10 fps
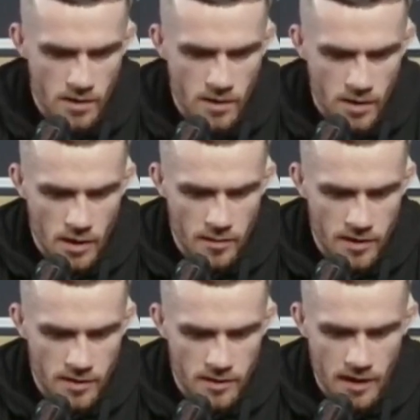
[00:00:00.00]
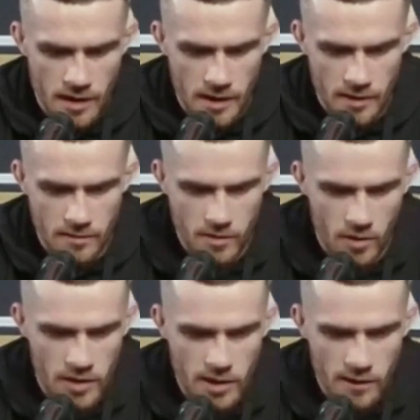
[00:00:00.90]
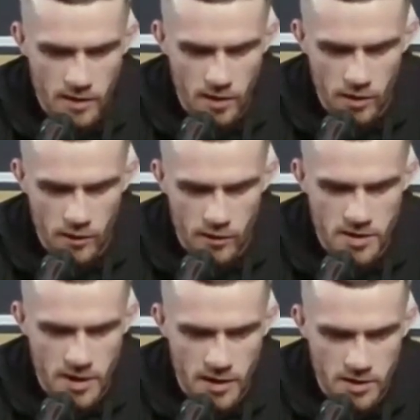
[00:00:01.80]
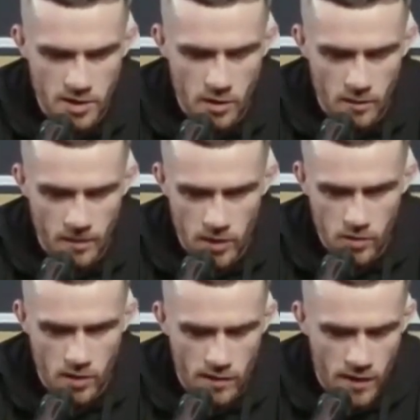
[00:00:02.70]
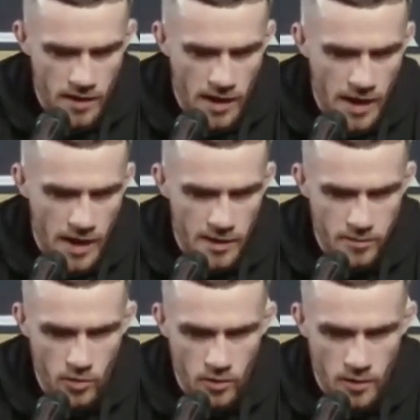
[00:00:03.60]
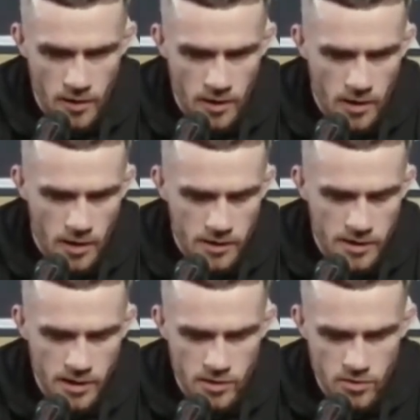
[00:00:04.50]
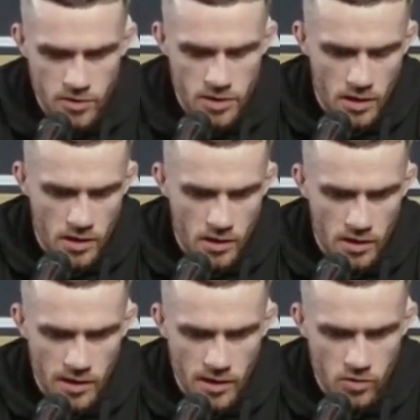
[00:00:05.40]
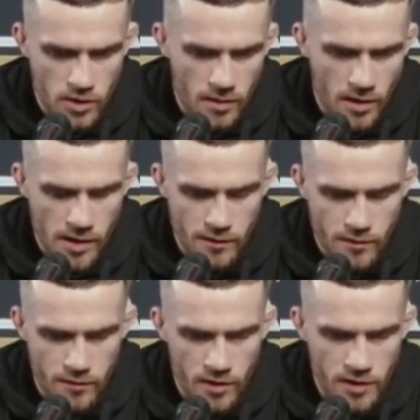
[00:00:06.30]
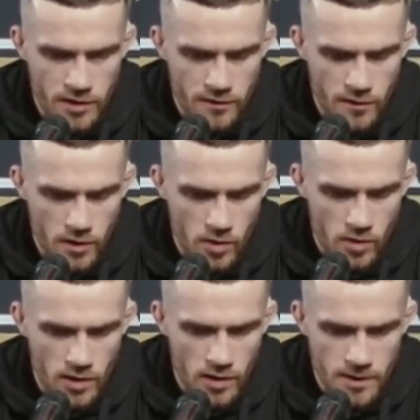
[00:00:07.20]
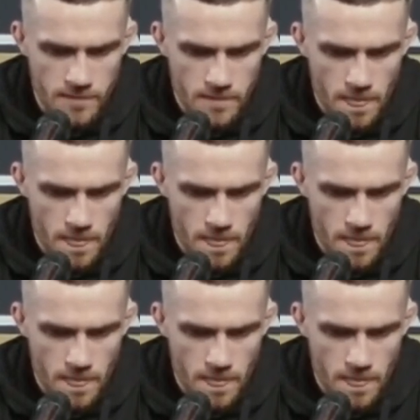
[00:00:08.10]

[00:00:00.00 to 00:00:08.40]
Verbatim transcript: a bit um, naive to life, you'd say. So I took it very hard, but I think it just, like, I took a break from fighting for a while, and